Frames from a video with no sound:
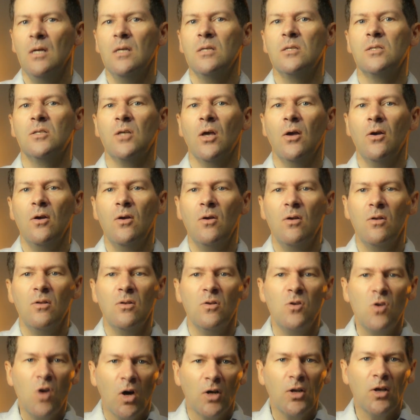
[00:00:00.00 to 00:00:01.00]
So
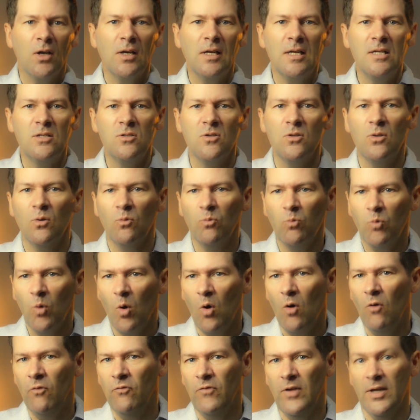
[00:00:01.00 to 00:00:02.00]
not only do the
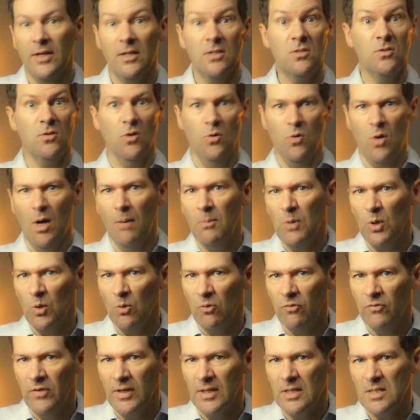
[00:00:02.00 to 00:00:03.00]
raw figures, the
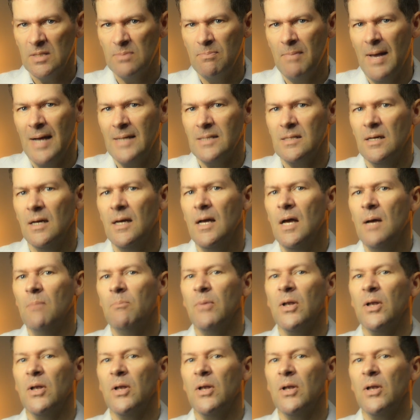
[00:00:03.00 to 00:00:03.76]
nominal figures matter,